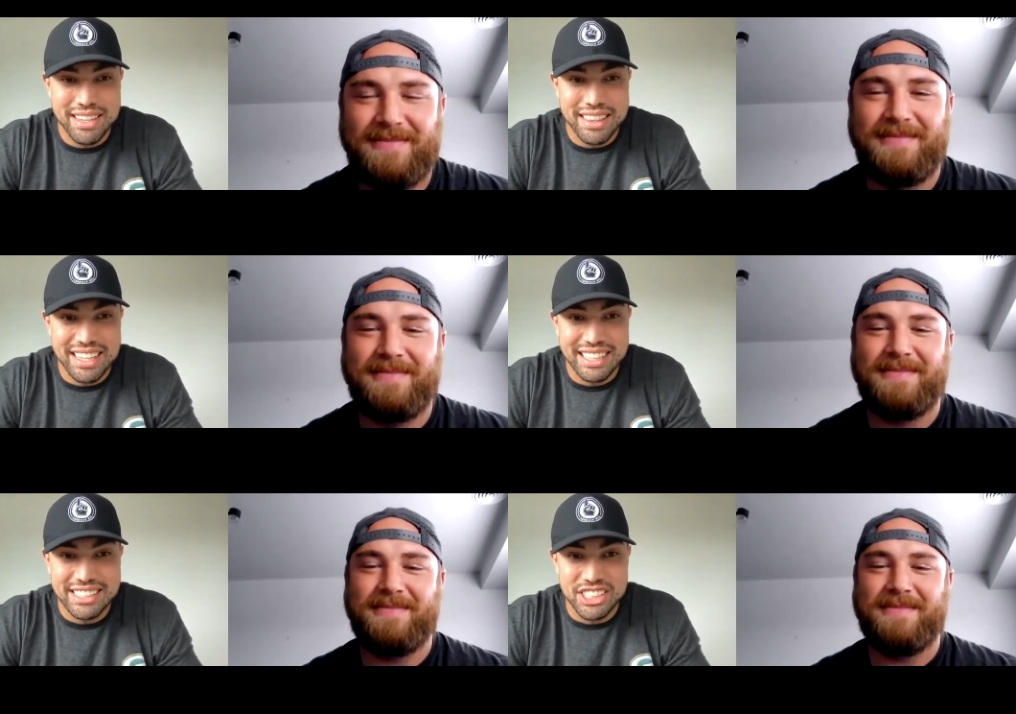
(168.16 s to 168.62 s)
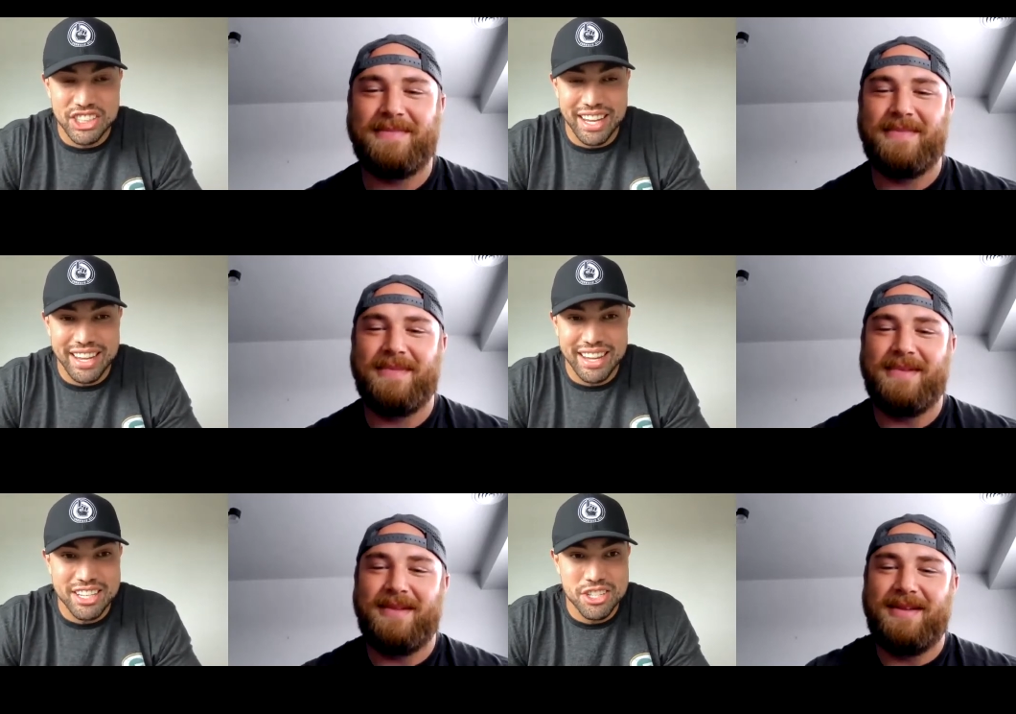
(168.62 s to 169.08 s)
Speaker 1: and things
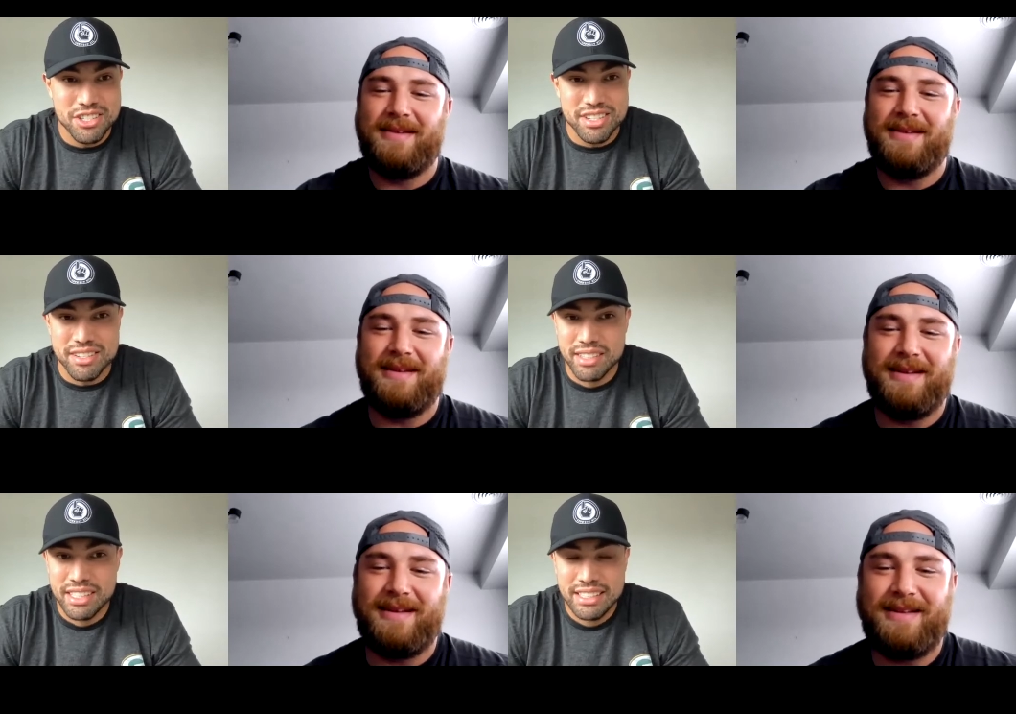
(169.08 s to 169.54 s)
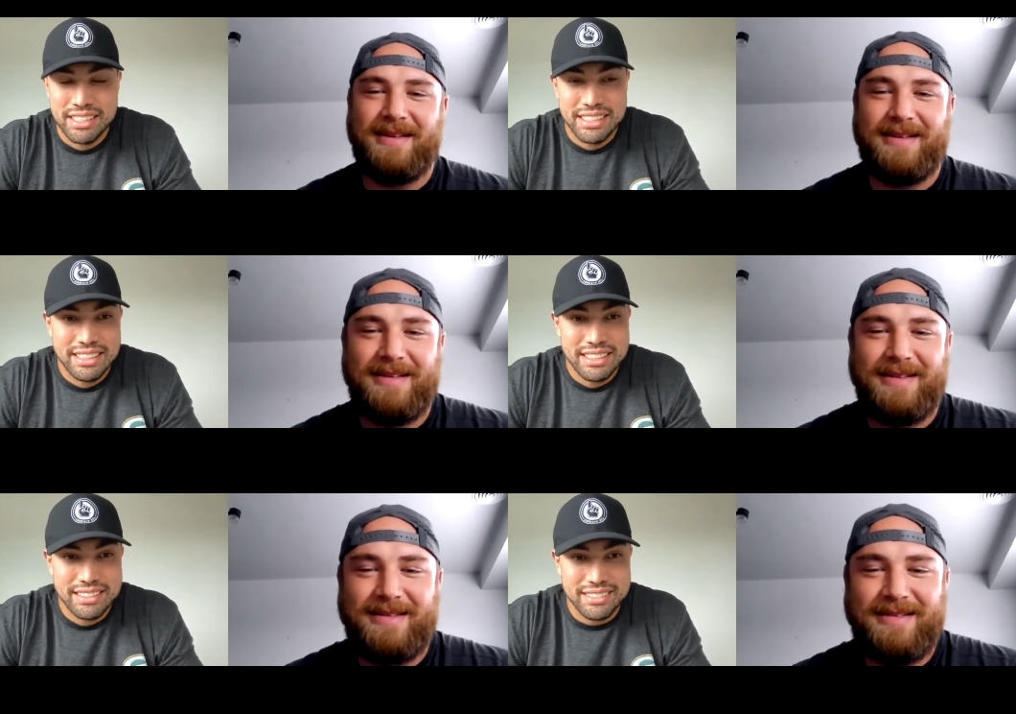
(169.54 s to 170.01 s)
change.
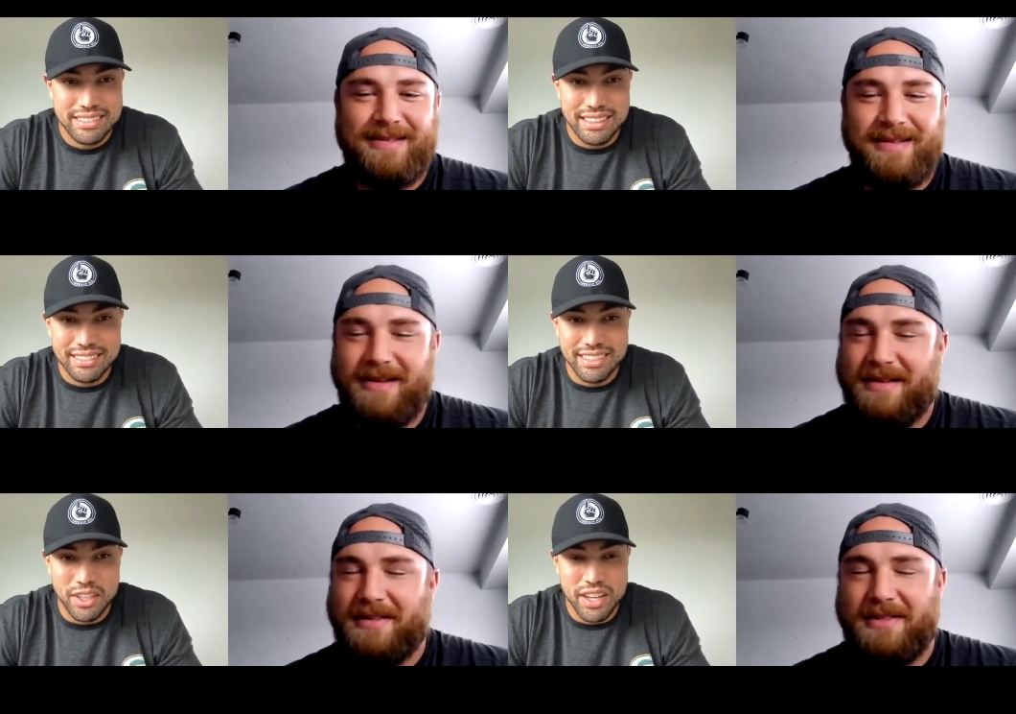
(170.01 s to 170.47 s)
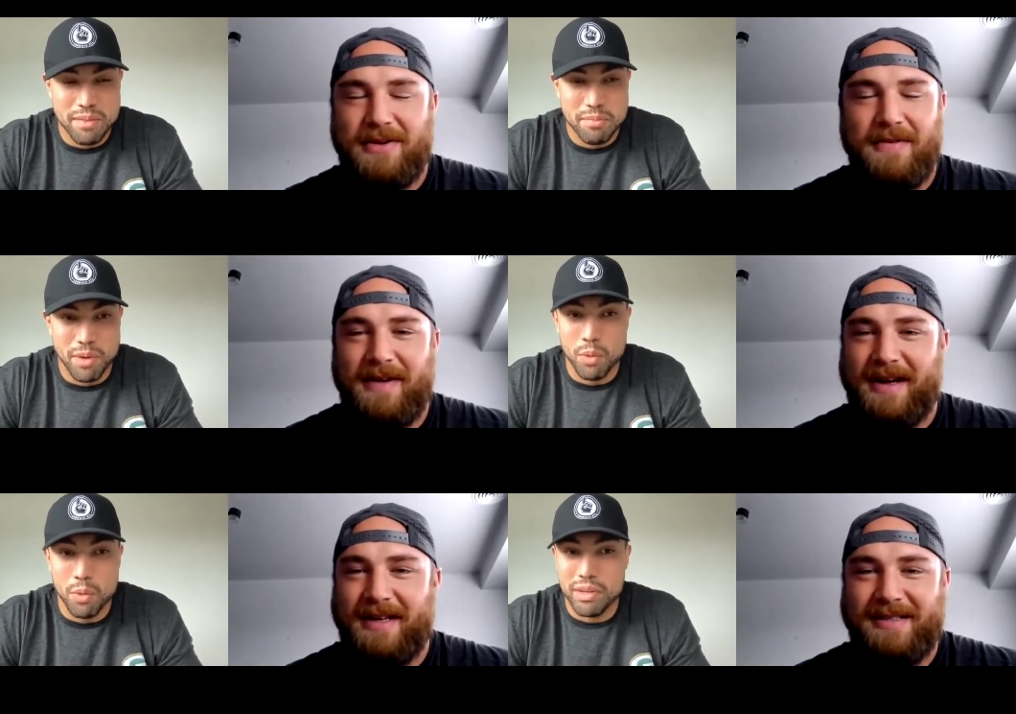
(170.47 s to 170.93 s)
You know,
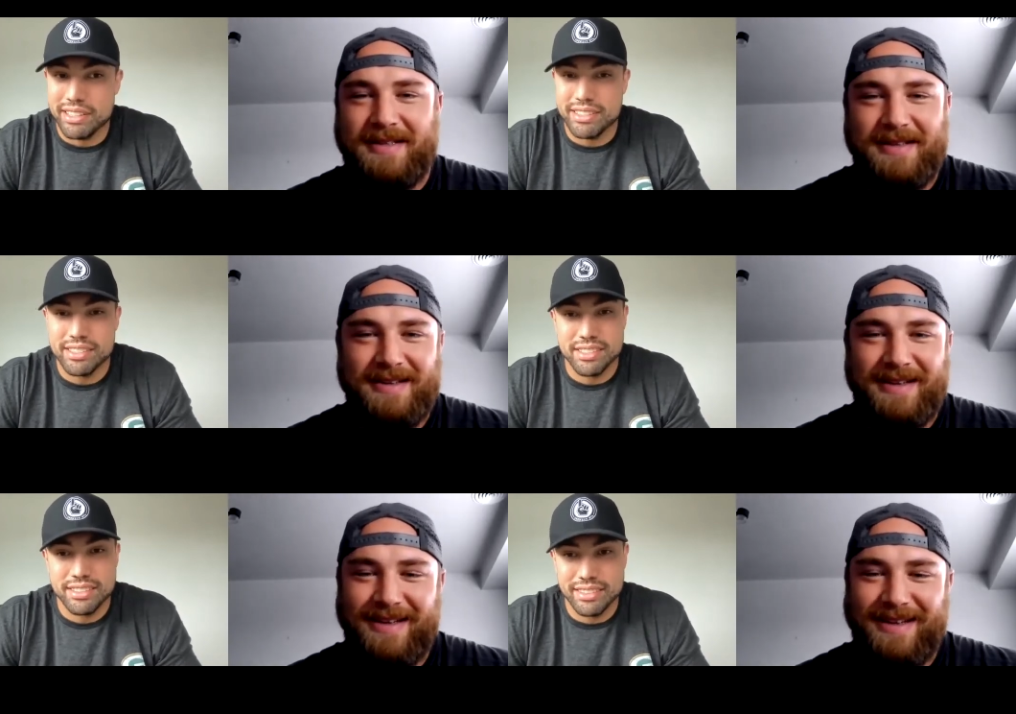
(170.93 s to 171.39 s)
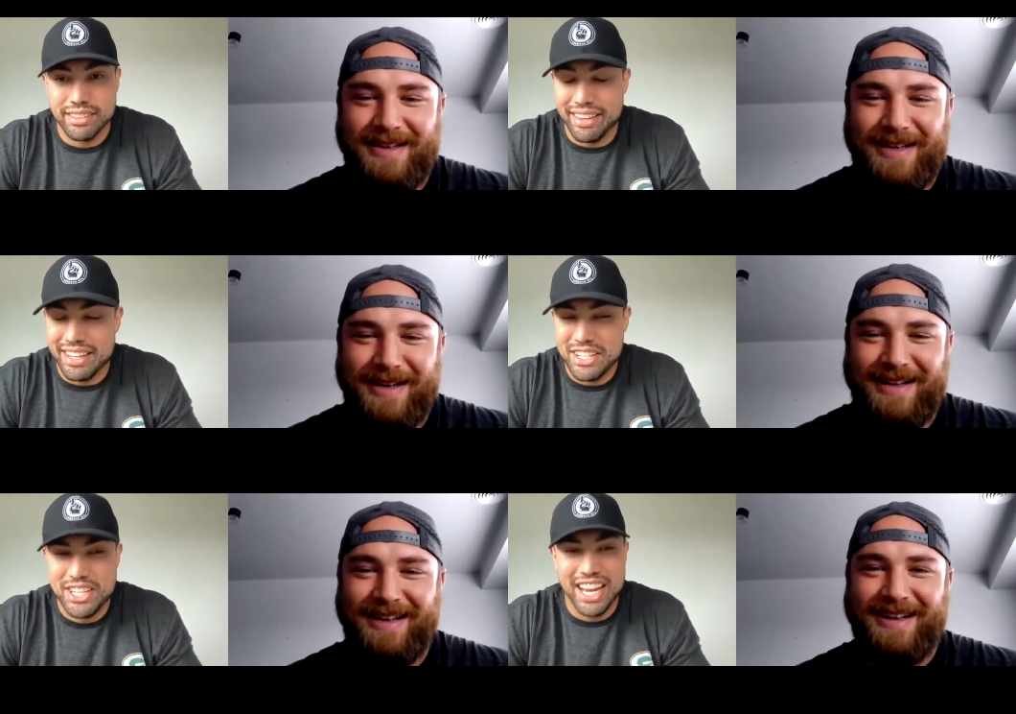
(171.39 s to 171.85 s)
in so moments. Fast.
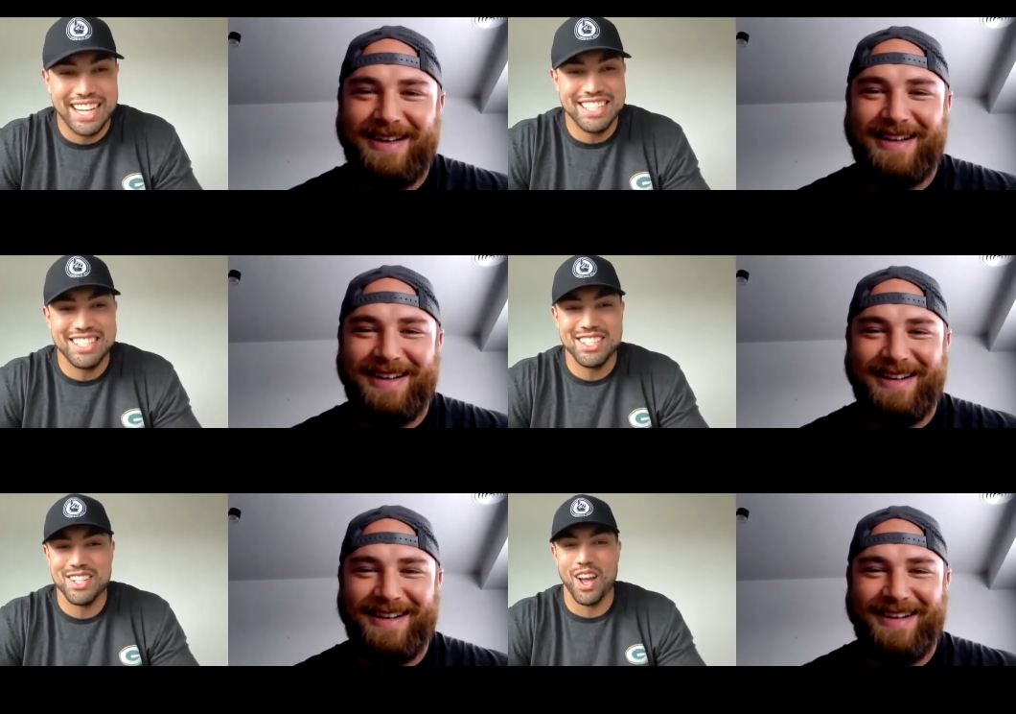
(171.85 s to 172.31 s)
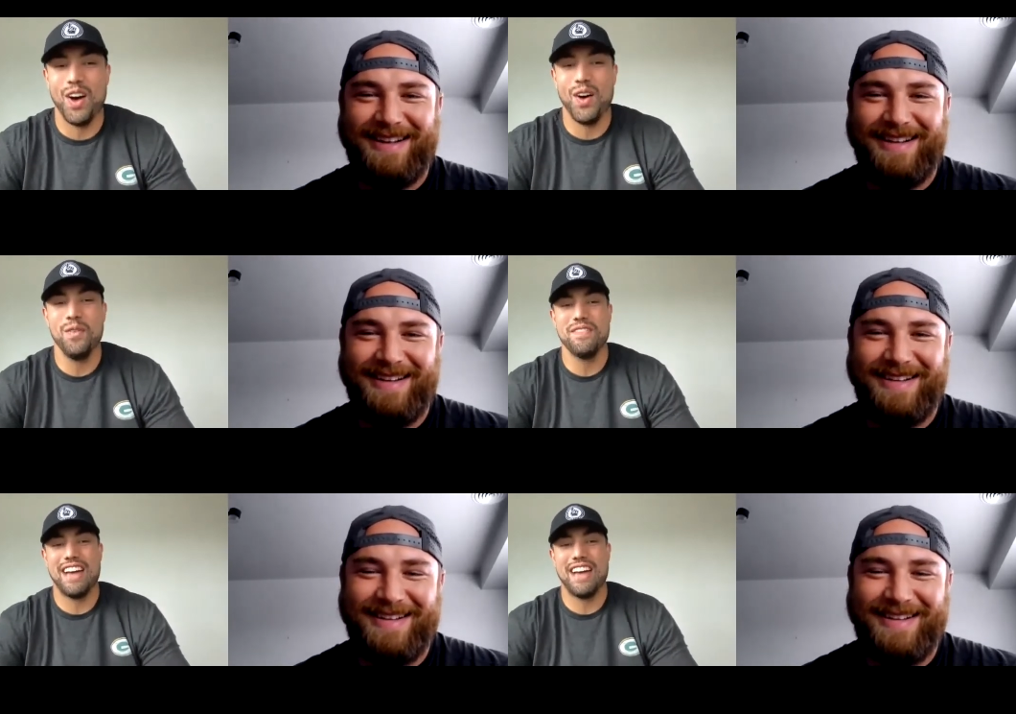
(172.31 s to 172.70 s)
Yeah, they change so